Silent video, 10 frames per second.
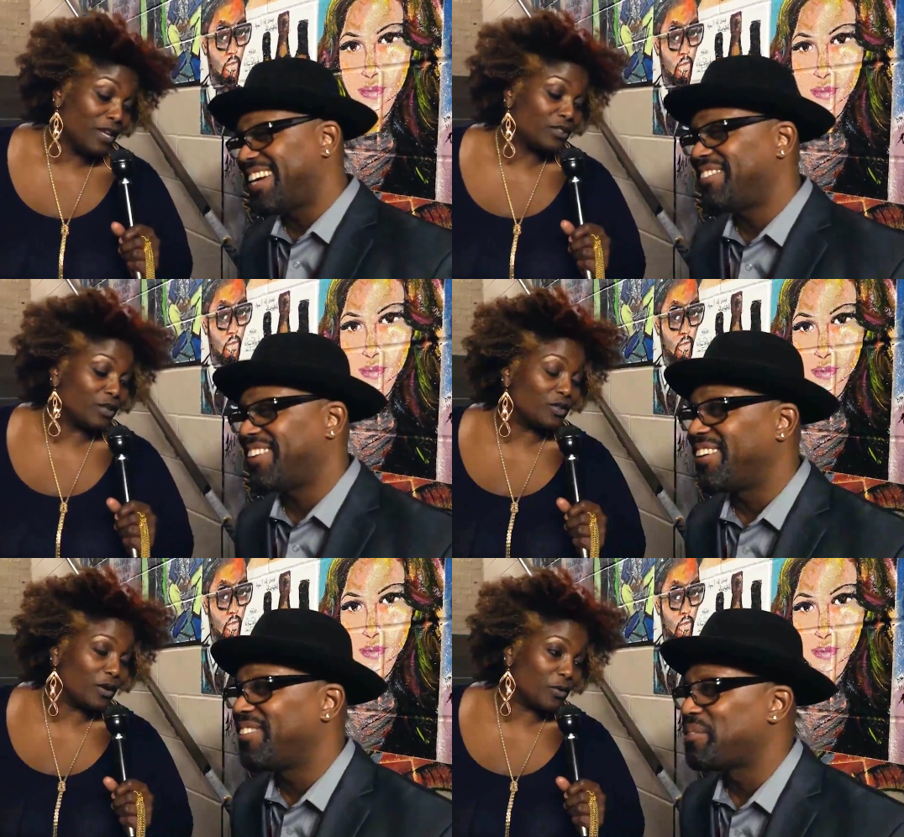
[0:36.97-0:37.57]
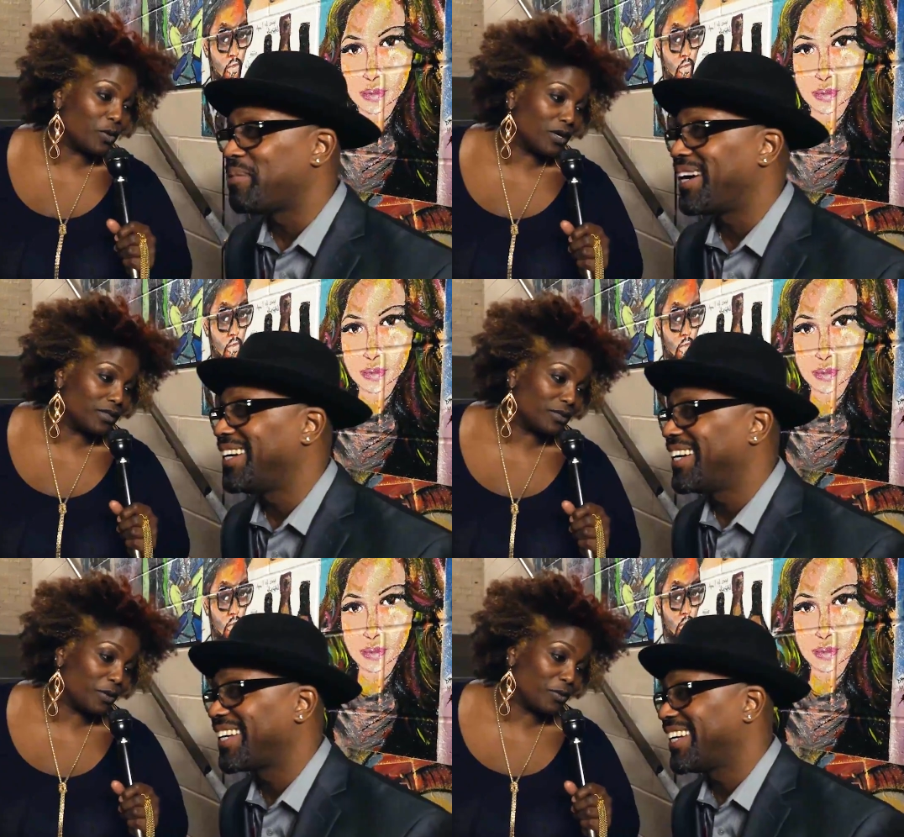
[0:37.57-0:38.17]
Speaker 1: So Tony
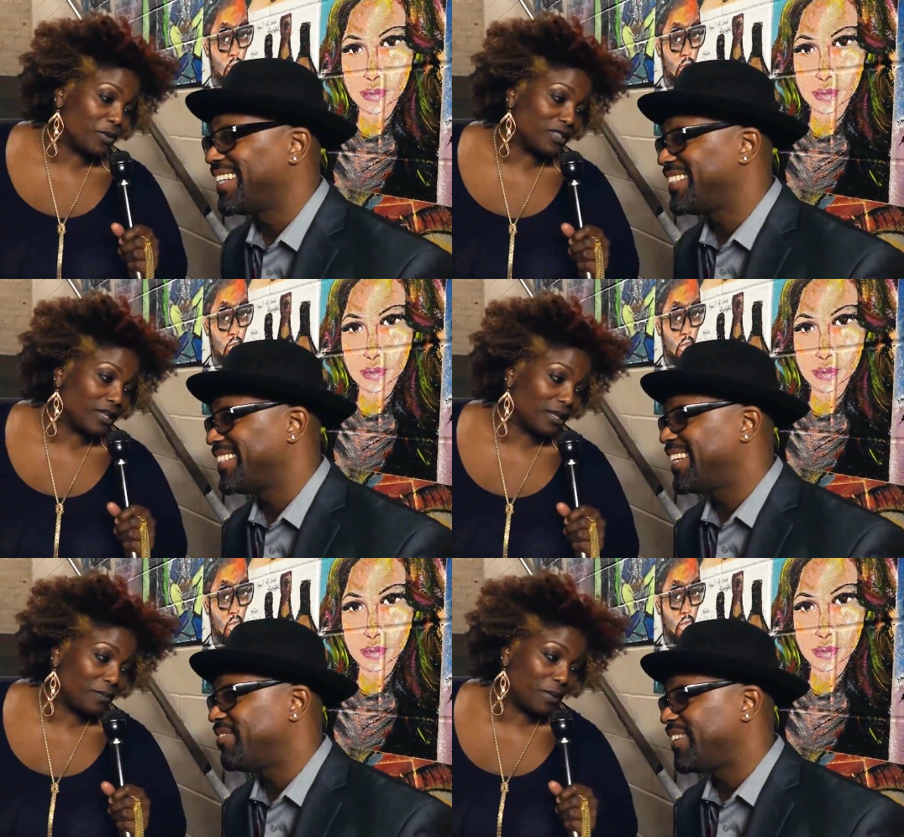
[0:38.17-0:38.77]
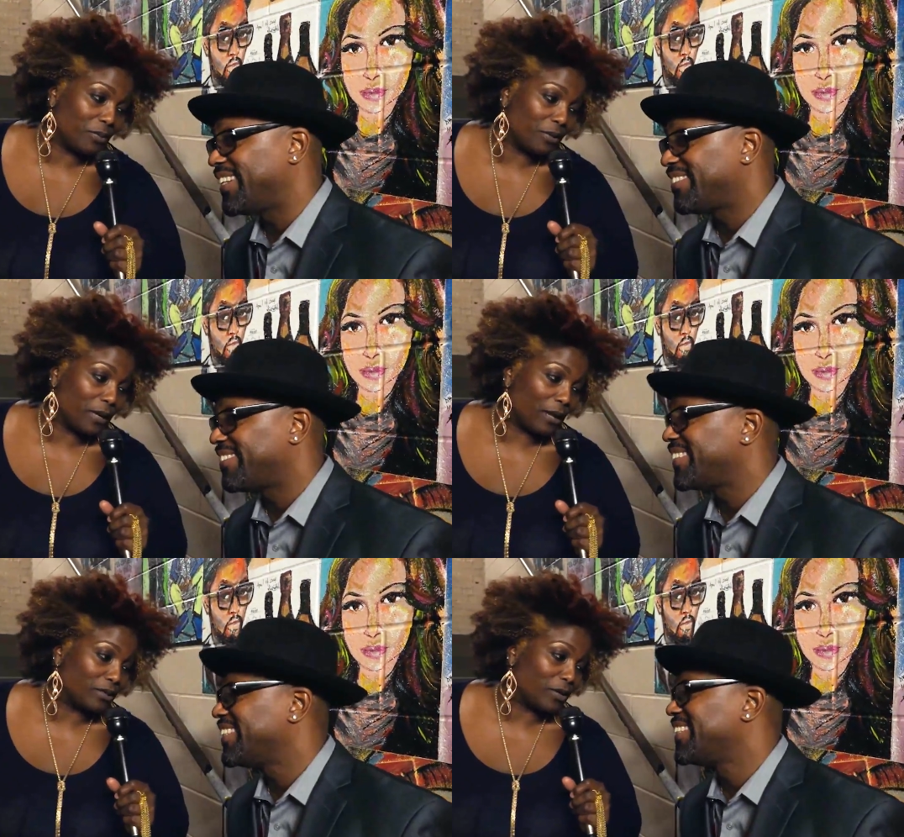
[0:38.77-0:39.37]
Woods, Tony Woods, tell the people
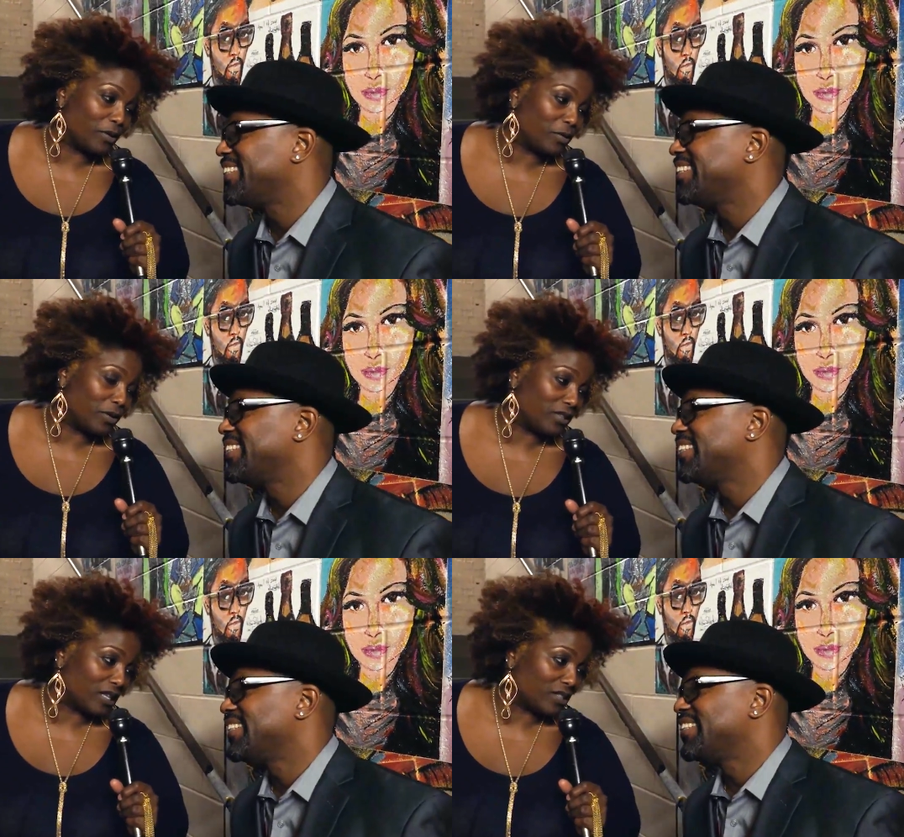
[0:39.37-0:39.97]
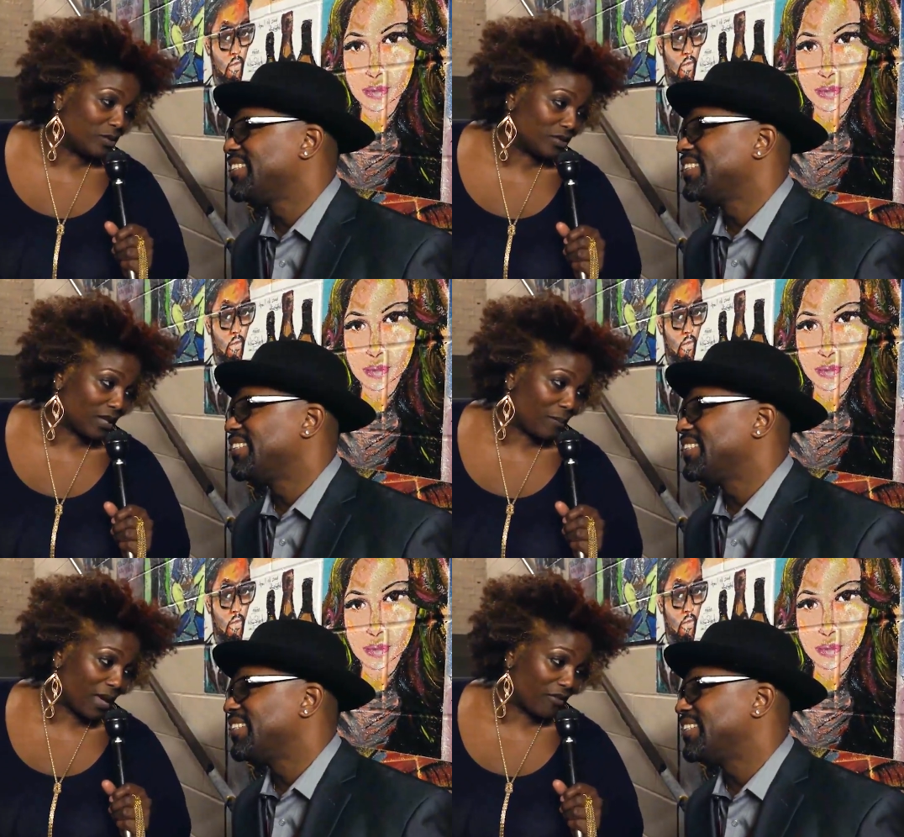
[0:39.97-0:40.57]
about Tony Woods. I see you just
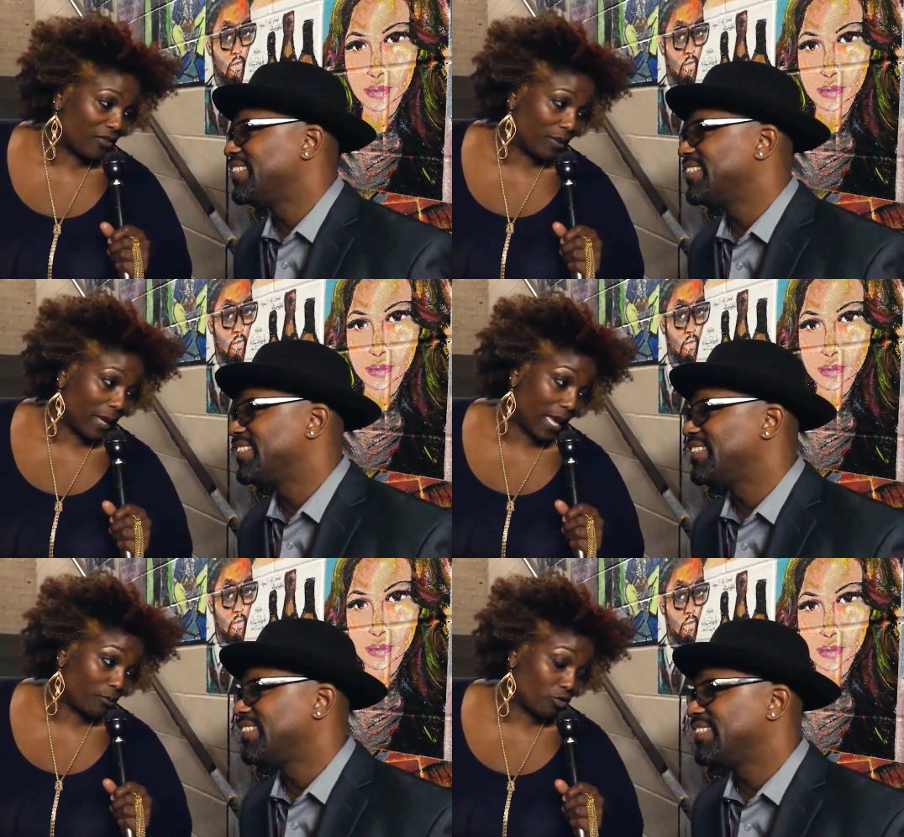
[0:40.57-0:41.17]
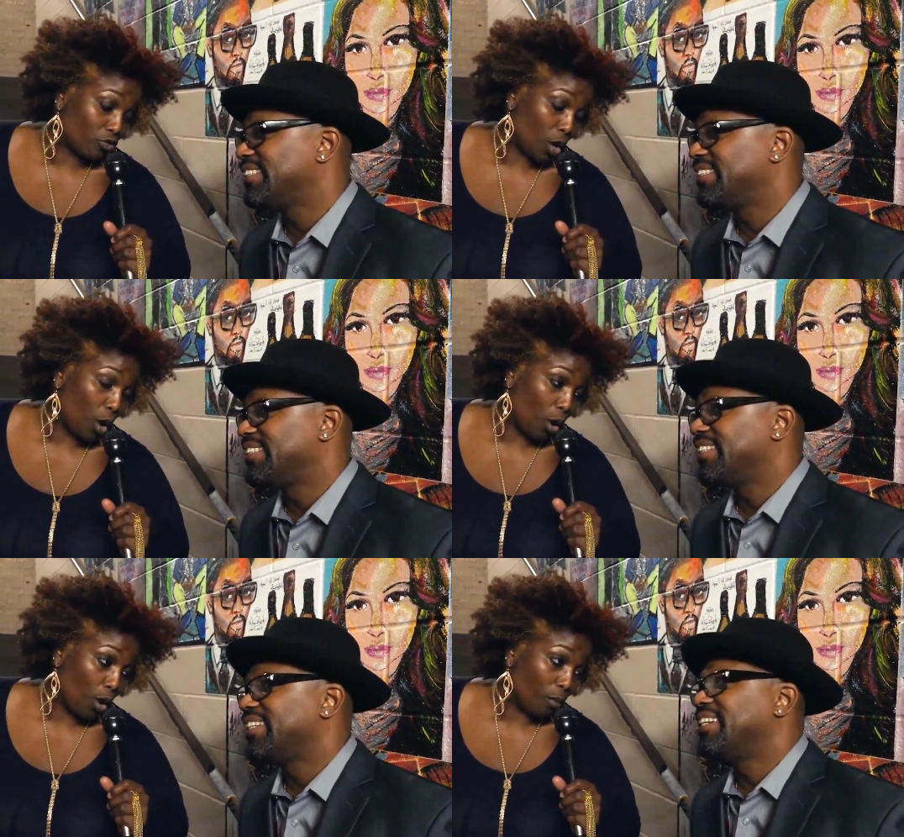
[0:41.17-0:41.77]
got back from
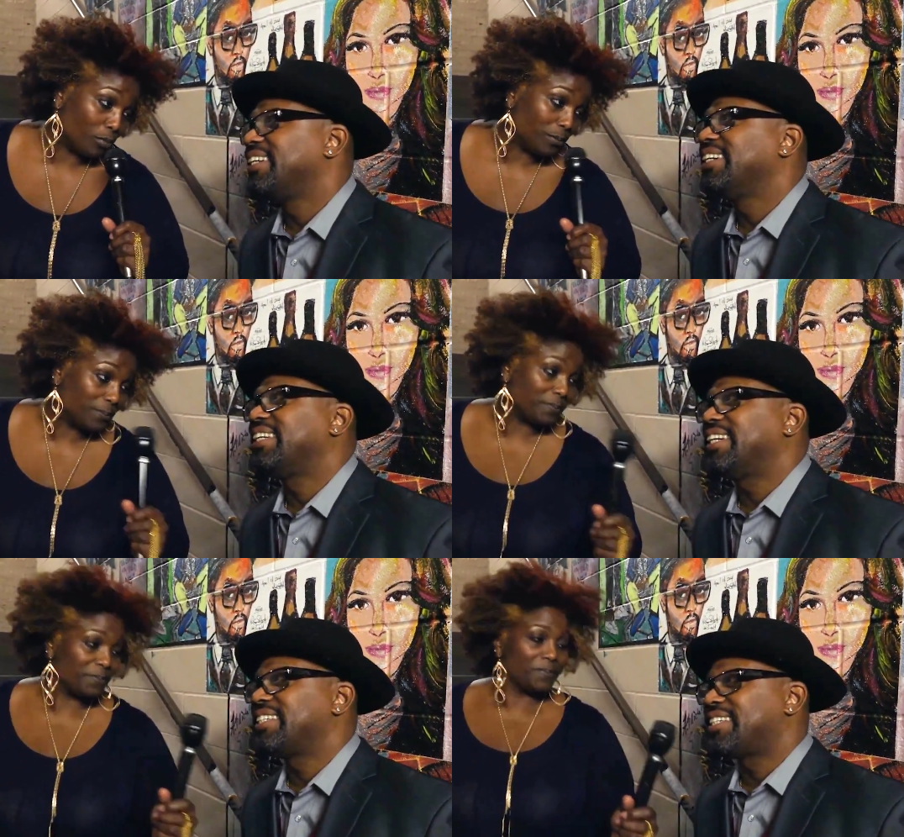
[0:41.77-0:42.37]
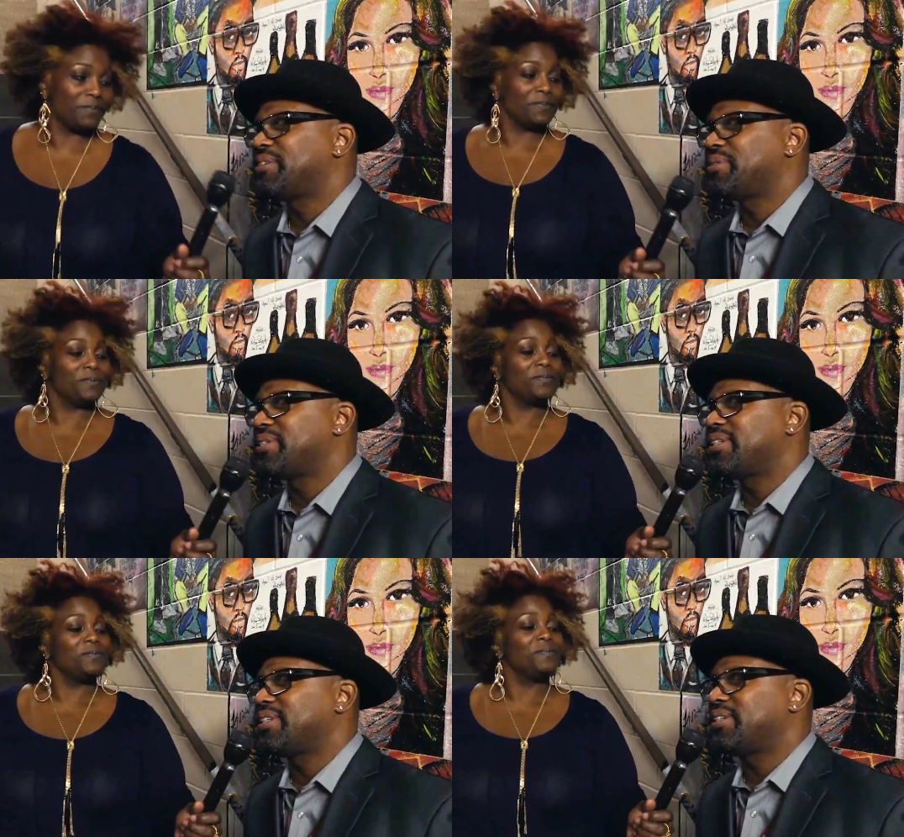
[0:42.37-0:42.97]
Amsterdam. Yes, I was
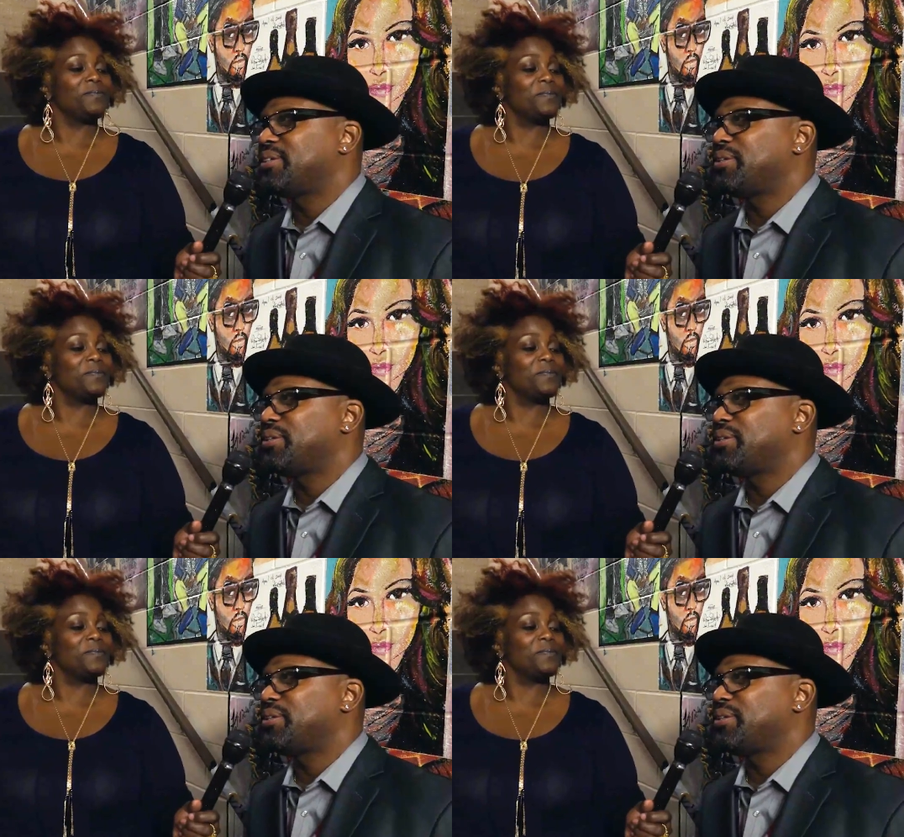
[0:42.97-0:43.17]
in uh, New